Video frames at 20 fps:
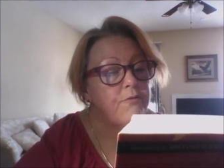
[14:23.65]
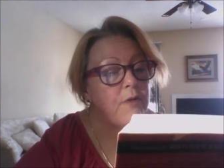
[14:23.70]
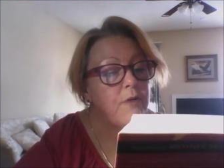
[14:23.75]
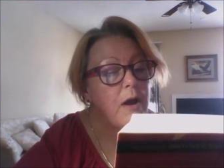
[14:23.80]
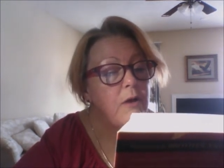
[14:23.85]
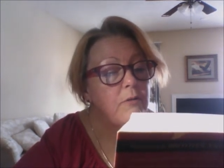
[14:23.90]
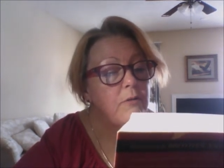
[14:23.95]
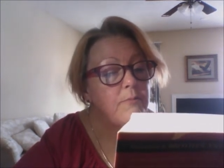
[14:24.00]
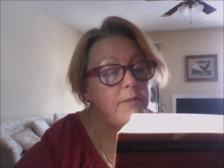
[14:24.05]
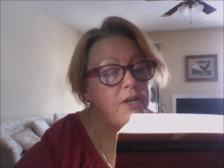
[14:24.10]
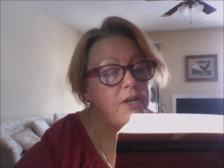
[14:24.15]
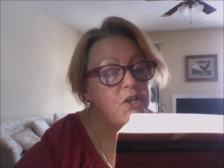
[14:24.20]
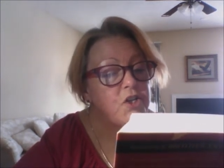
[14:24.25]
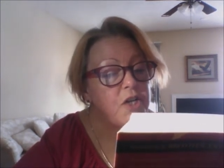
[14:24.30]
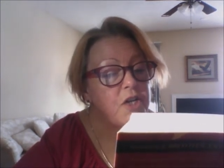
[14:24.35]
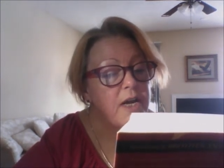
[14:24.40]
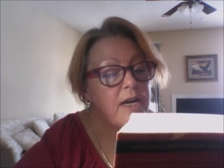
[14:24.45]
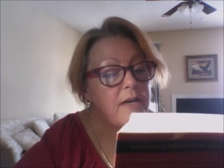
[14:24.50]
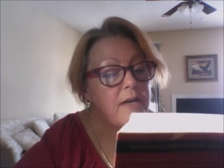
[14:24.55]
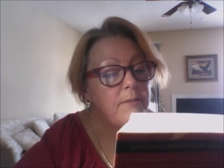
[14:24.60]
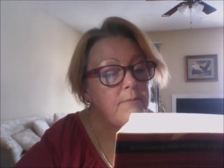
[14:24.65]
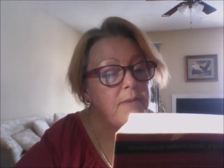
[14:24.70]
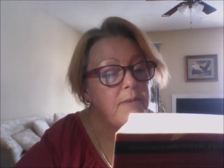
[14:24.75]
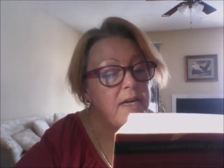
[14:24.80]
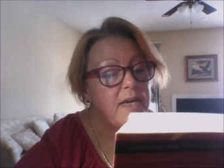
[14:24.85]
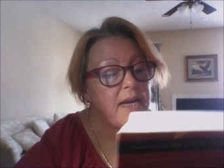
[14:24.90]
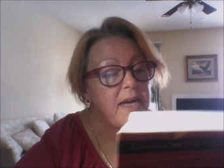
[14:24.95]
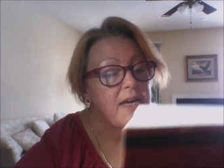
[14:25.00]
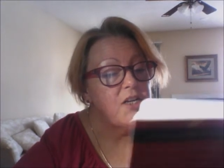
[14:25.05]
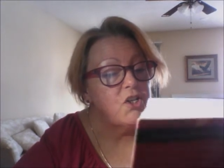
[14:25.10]
Frau
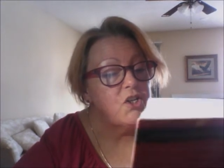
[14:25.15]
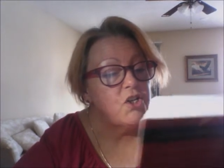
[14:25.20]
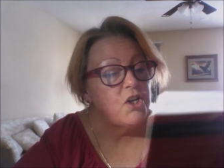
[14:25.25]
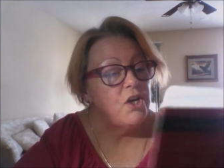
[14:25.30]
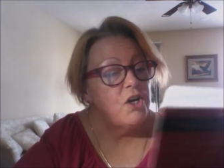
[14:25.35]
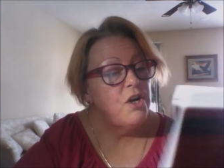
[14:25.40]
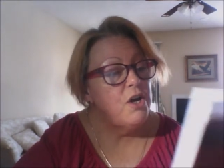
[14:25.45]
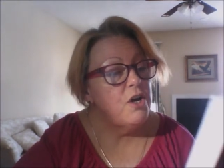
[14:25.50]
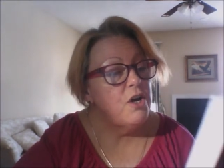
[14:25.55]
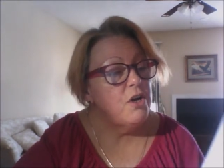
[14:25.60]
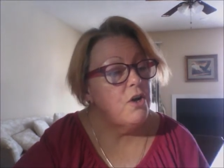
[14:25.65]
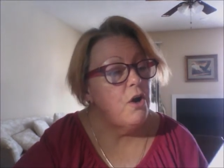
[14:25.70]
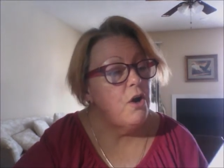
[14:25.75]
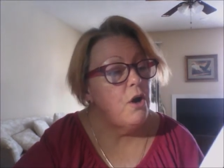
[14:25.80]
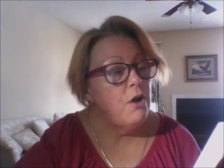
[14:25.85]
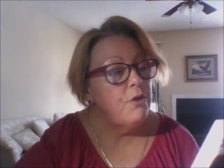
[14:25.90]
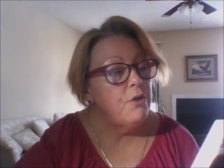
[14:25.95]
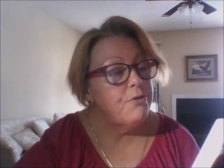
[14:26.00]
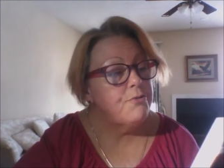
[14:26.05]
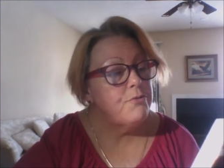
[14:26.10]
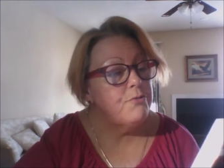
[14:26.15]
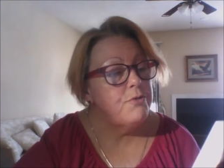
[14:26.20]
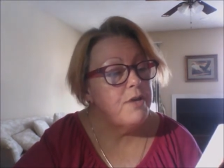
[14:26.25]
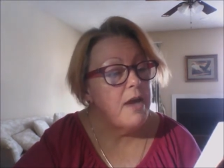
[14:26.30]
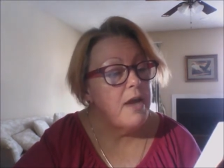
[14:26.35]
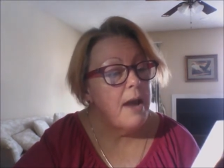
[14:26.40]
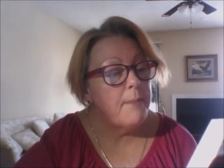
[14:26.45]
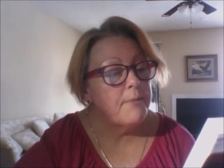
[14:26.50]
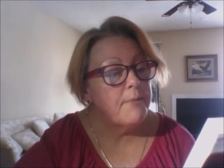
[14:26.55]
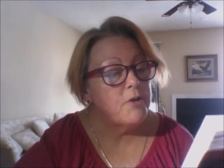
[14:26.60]
Mikesh called through
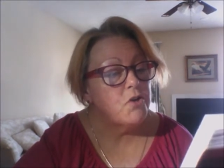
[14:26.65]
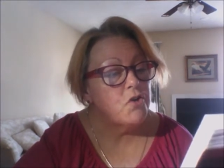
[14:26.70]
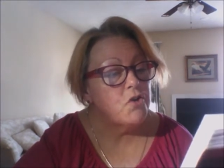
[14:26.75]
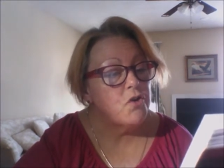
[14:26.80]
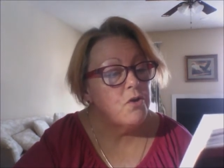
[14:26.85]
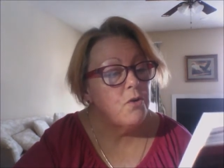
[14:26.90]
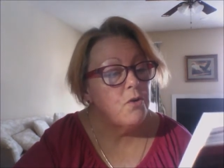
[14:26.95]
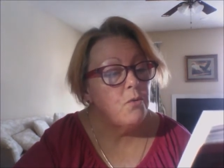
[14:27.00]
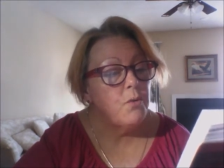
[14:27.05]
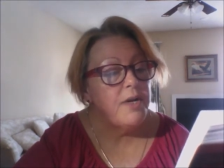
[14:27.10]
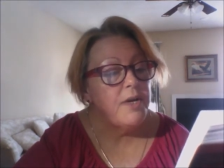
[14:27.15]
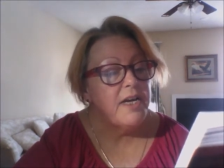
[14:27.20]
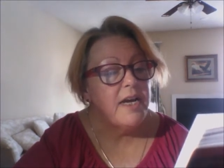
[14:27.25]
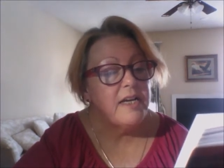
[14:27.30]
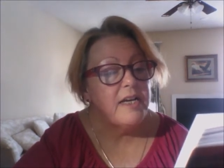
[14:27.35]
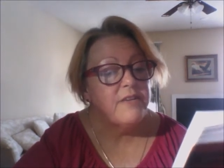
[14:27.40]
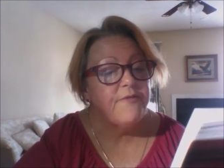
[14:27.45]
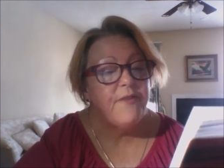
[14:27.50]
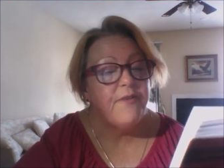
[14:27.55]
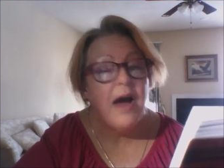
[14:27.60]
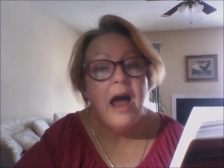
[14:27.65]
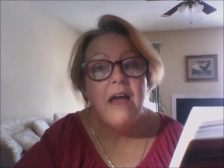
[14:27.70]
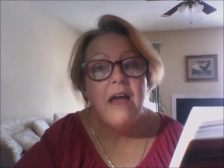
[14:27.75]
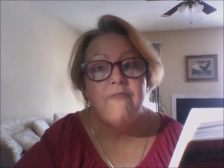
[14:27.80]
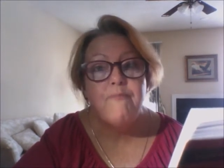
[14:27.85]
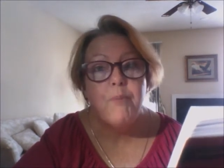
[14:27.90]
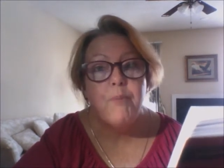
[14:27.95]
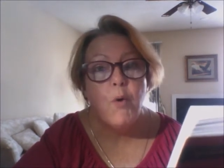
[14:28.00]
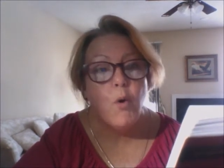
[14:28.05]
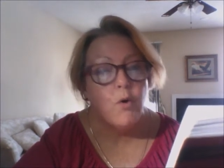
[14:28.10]
the aperture. We get
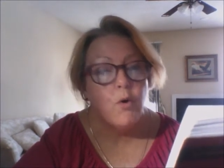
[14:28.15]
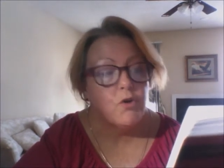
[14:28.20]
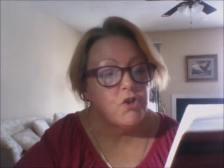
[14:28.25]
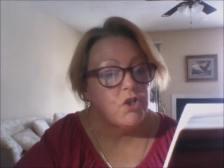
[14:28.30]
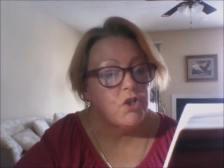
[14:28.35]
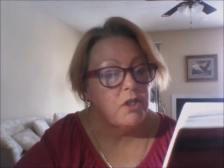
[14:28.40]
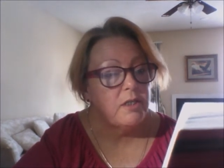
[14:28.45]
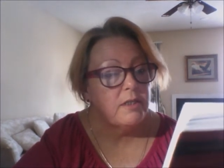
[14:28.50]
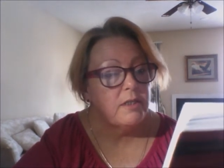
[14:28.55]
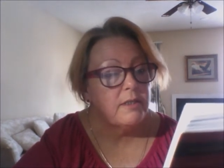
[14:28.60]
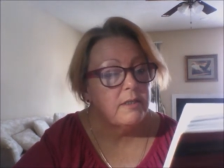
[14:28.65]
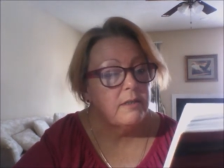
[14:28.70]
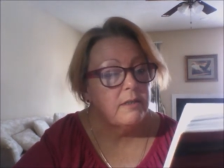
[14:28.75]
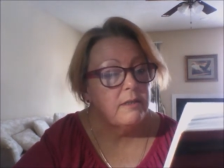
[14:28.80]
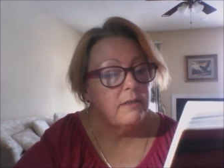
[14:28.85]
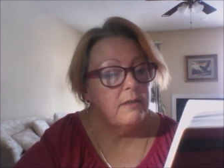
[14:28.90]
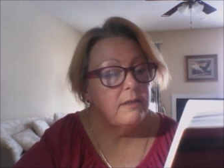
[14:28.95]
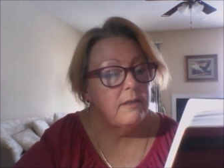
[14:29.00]
five portions.